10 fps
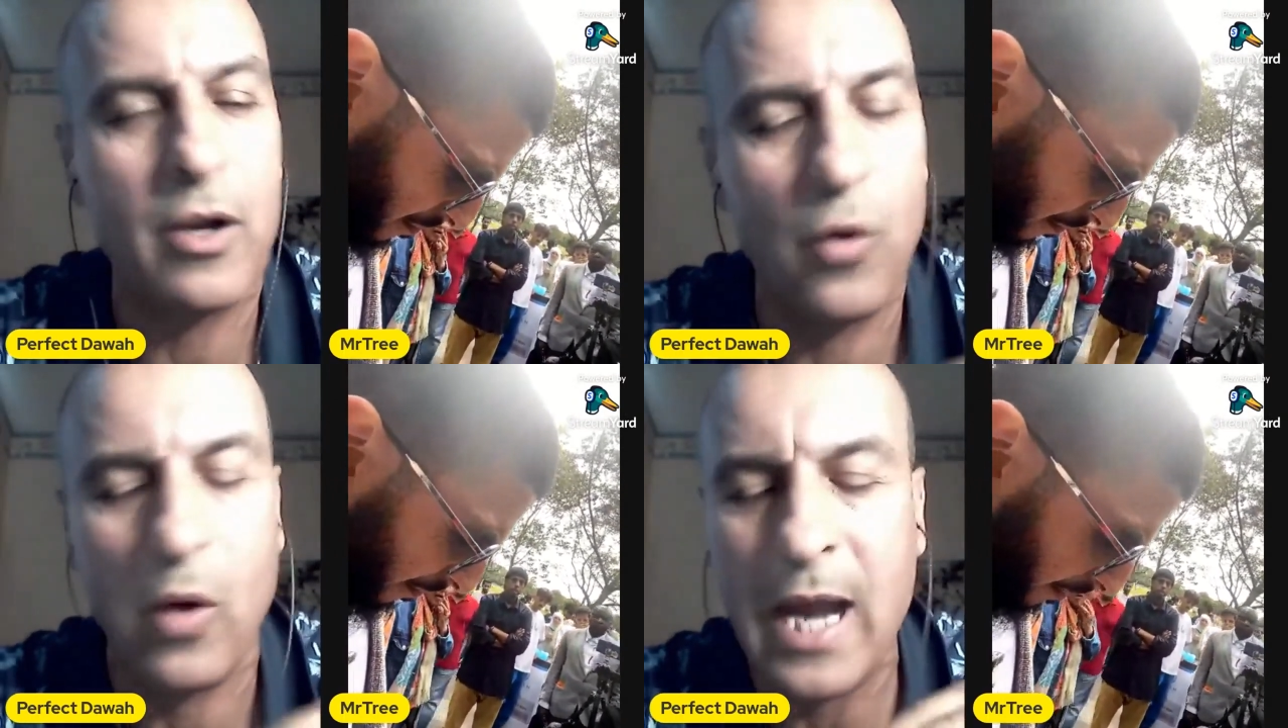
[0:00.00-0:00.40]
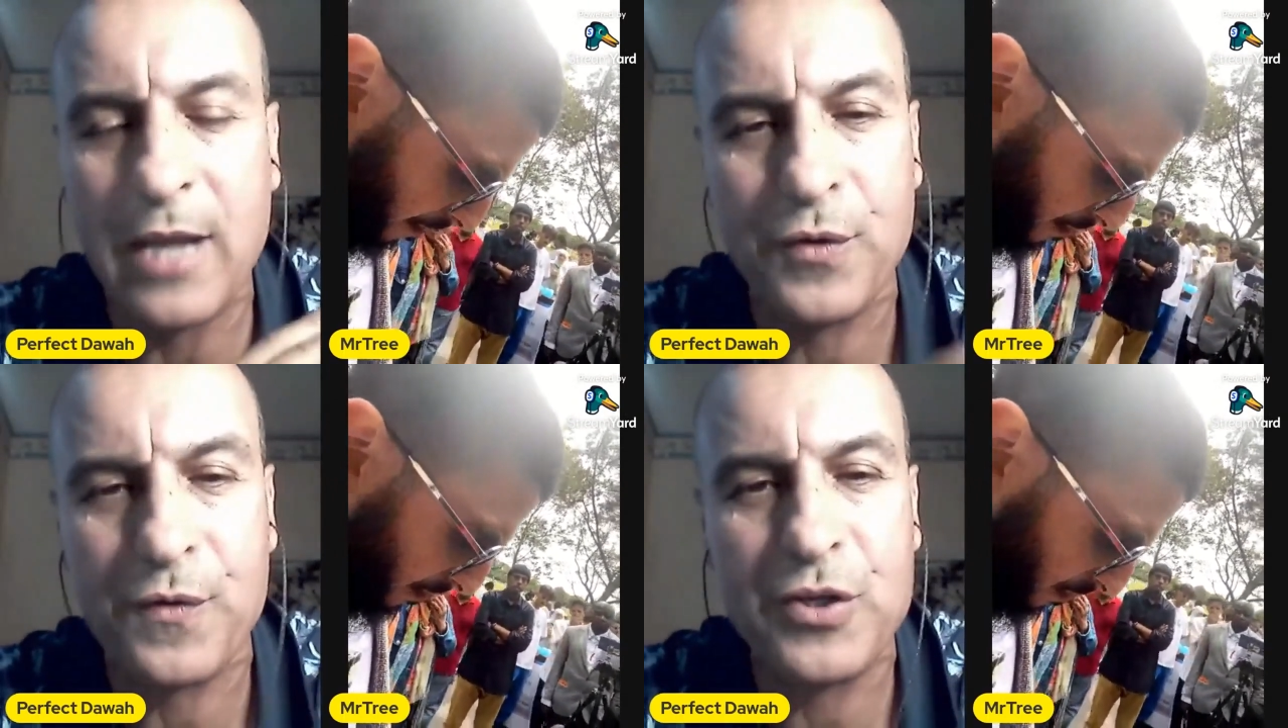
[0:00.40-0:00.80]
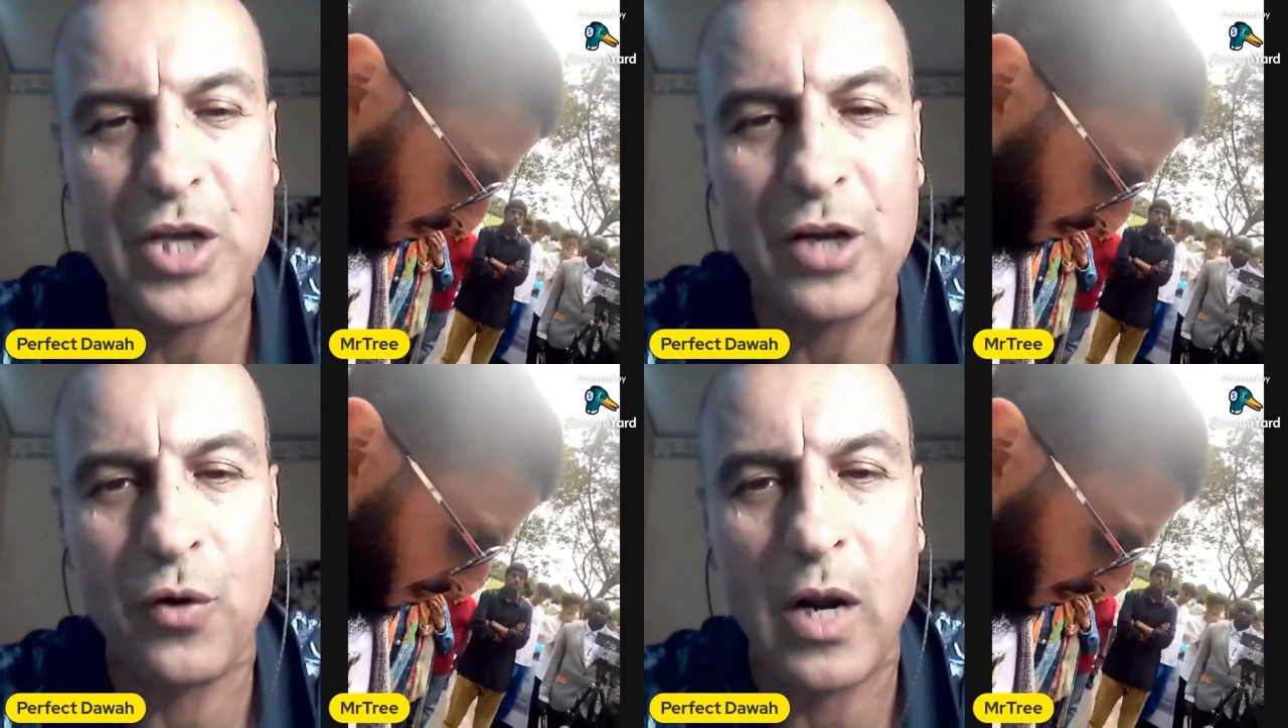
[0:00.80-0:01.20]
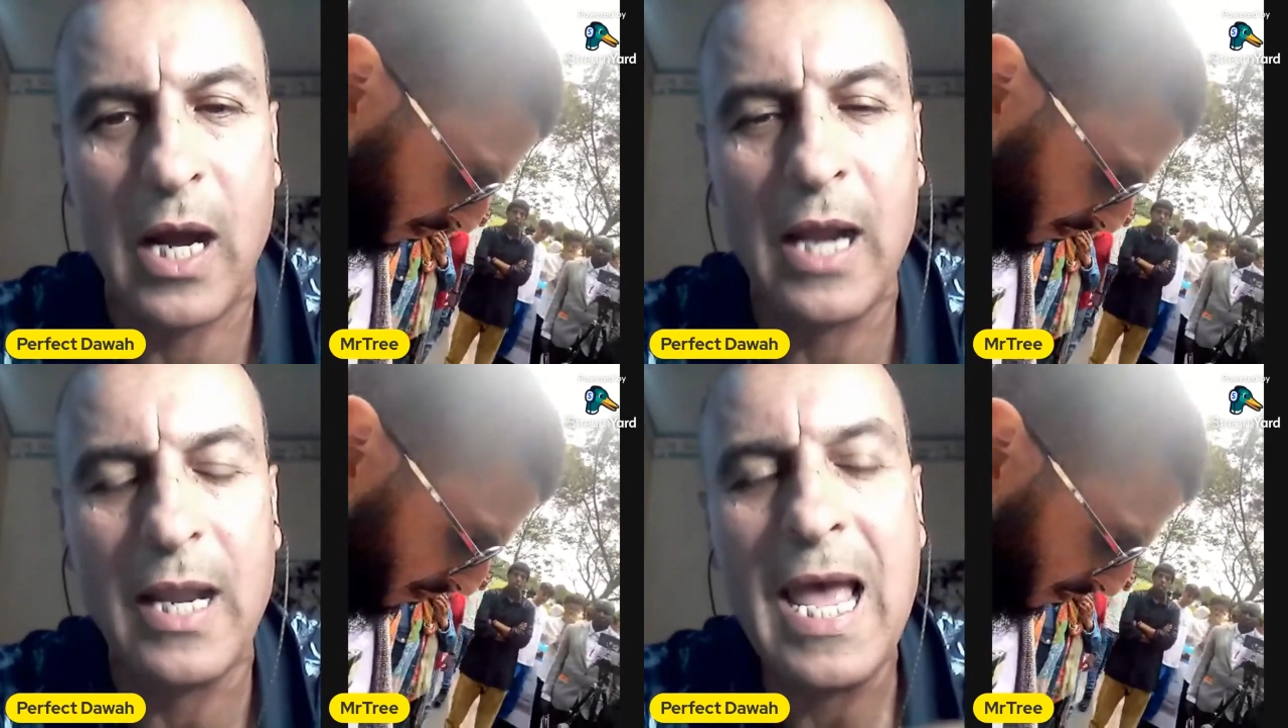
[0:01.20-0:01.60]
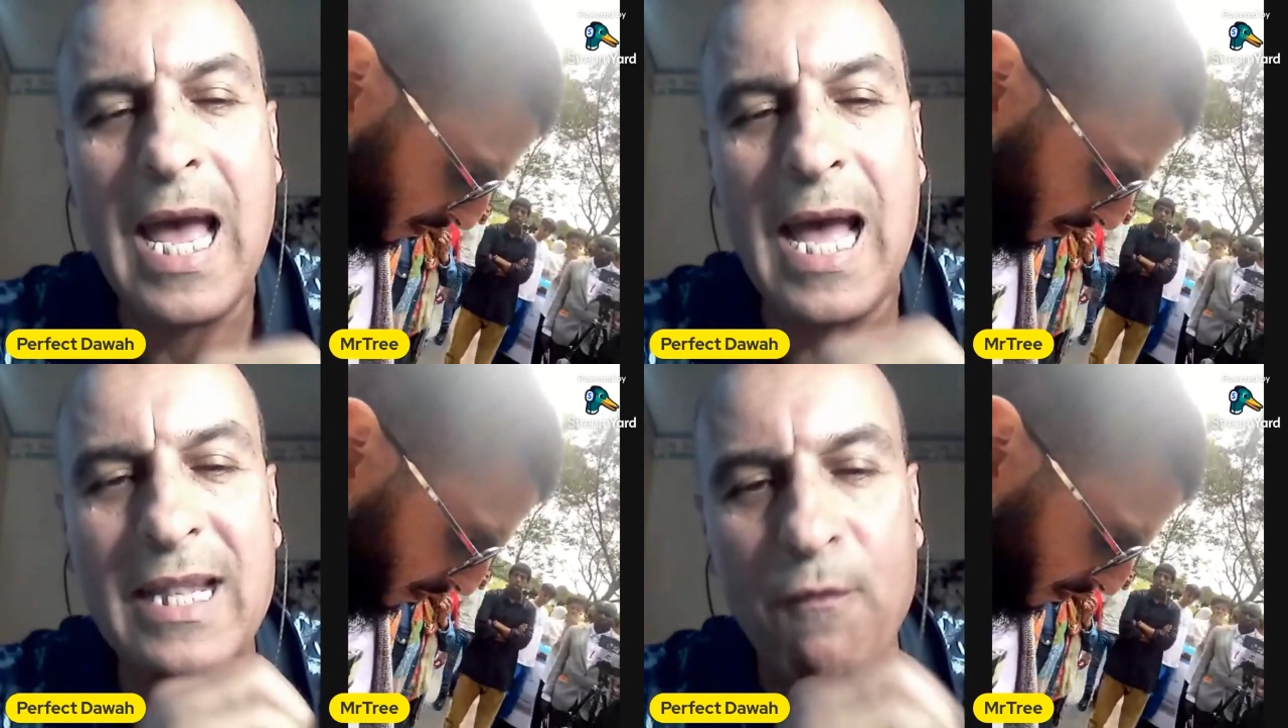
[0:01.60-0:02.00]
No, I don't reject Quran.
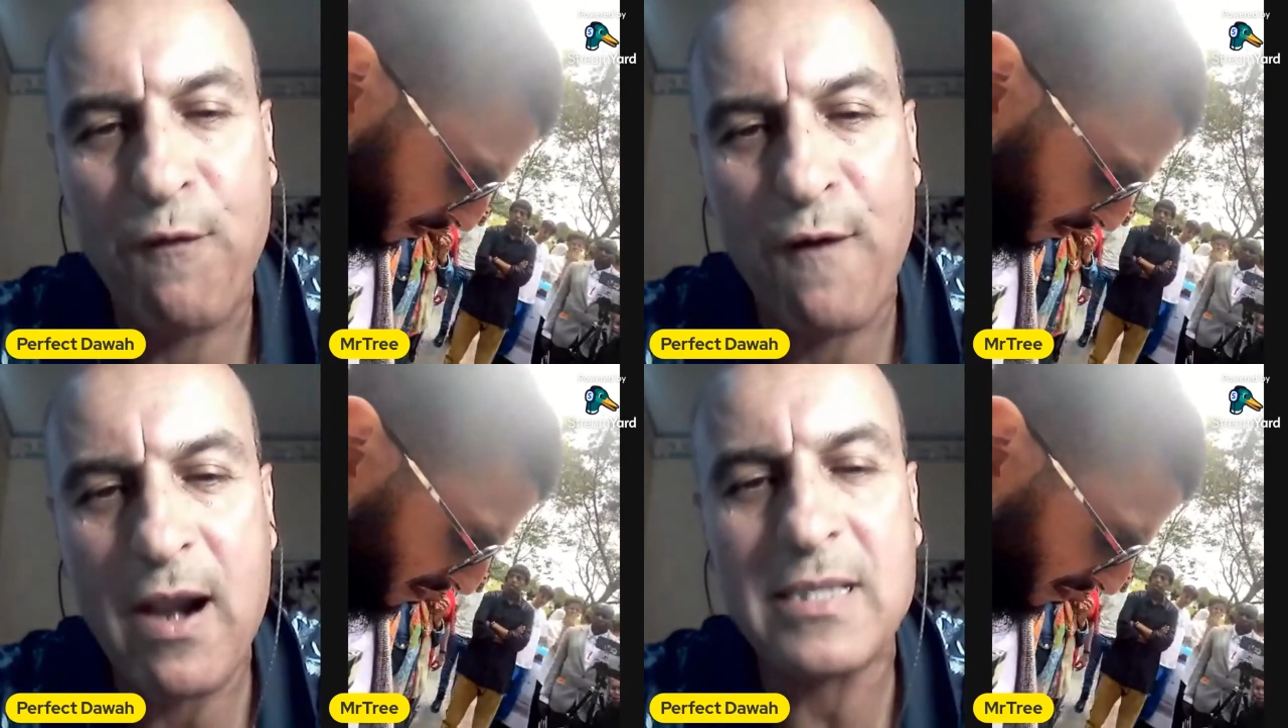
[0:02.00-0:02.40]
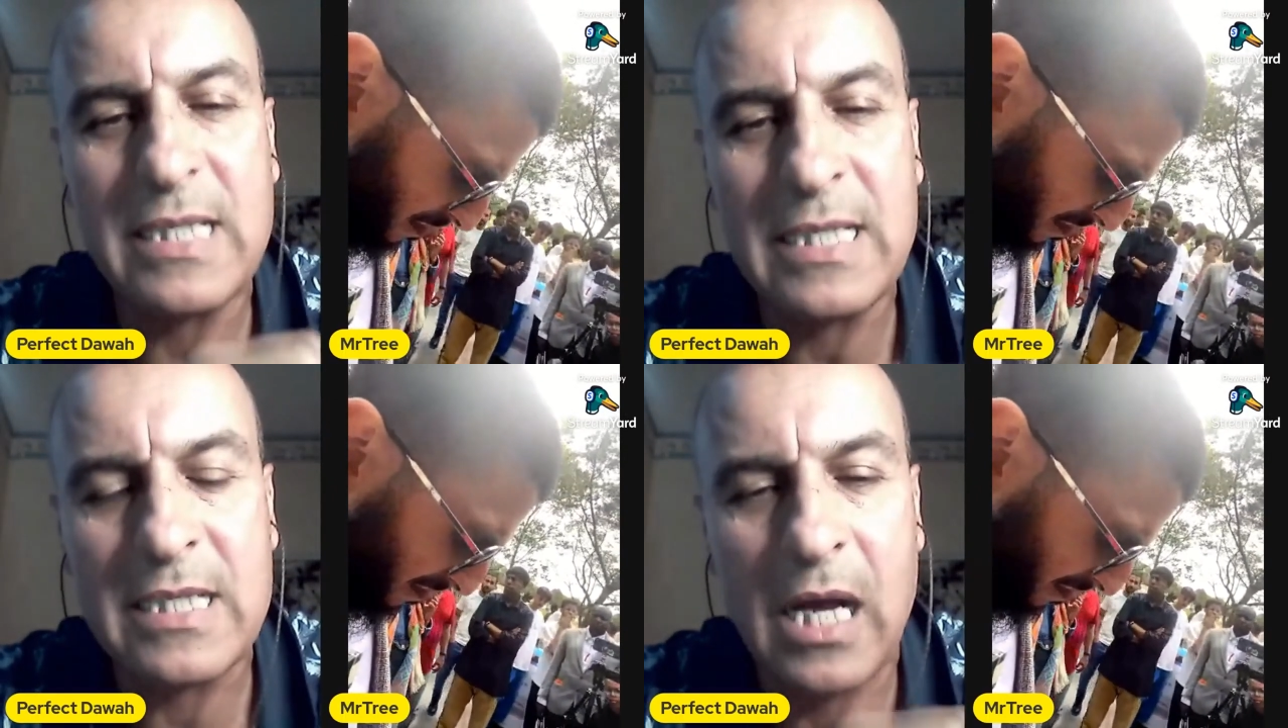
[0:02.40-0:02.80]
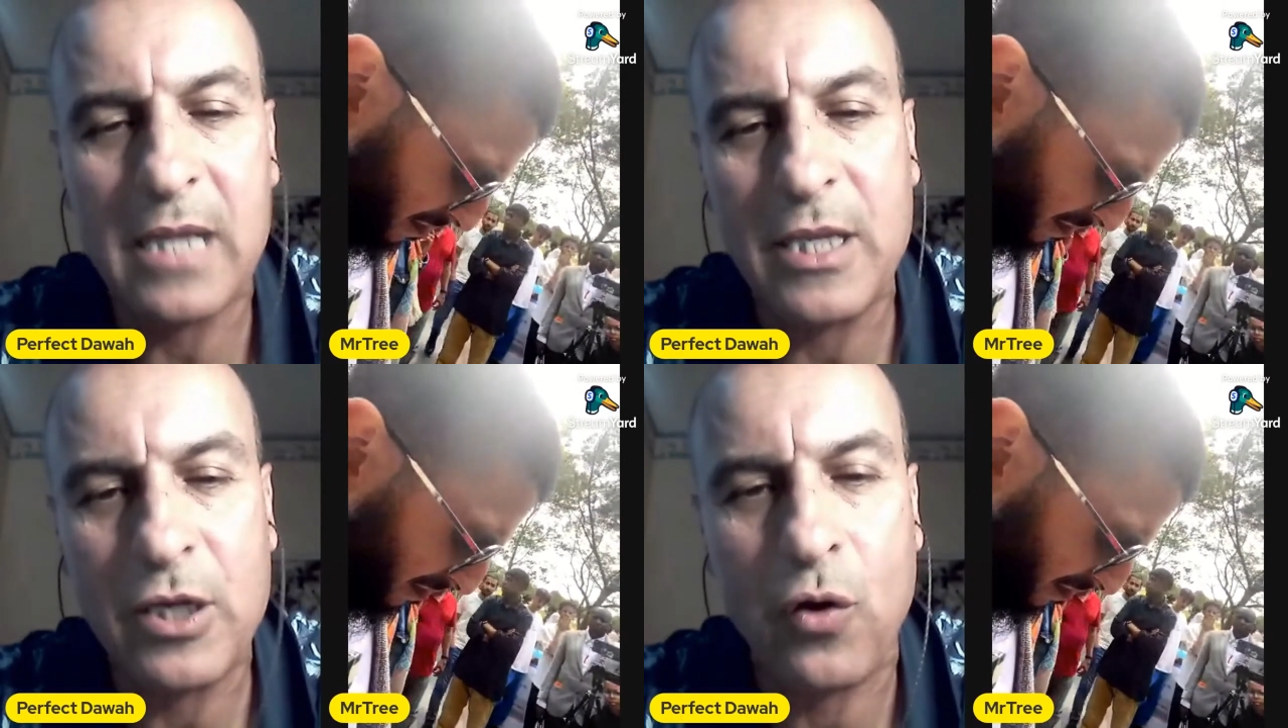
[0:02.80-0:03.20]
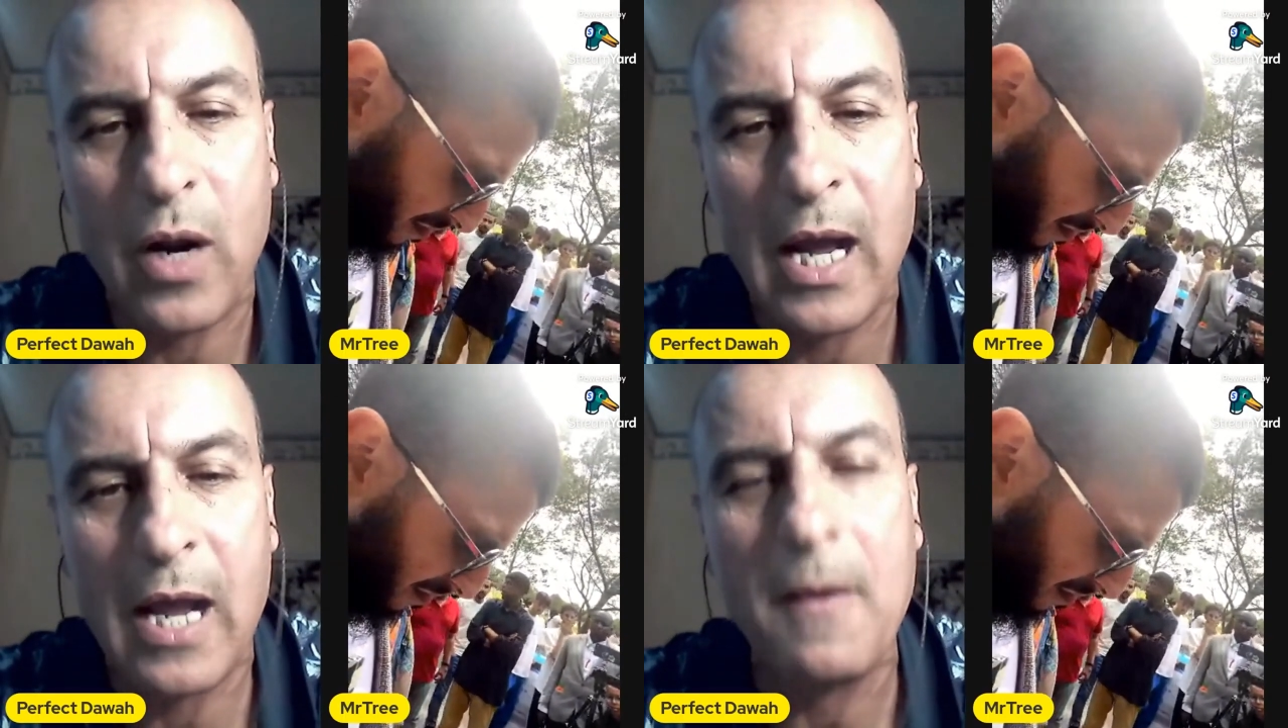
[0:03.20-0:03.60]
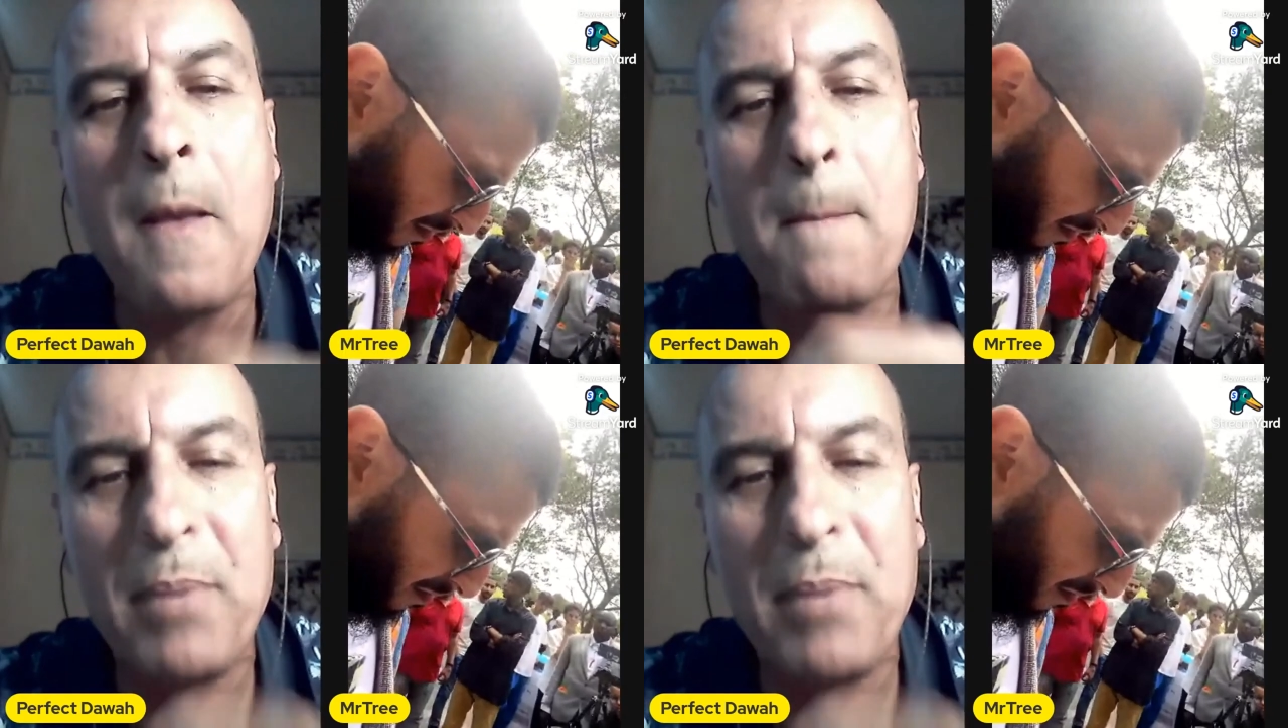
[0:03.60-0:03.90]
And the verse is not in Quran